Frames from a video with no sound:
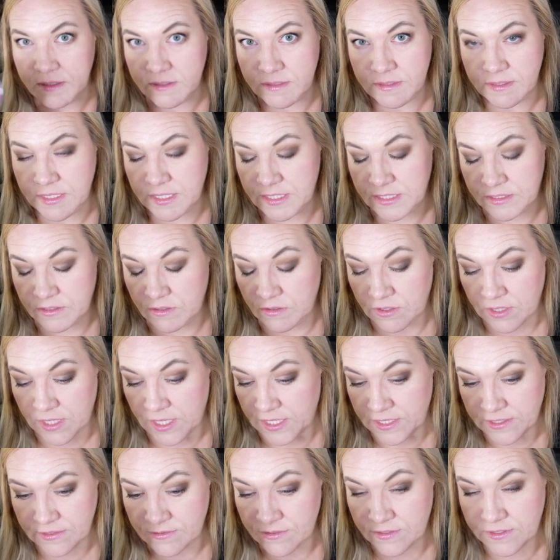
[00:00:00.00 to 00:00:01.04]
there's all
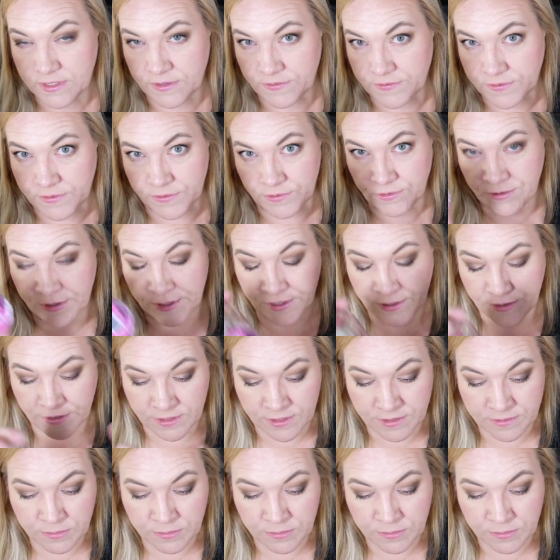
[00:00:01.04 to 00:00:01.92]
kinds of stuff going on,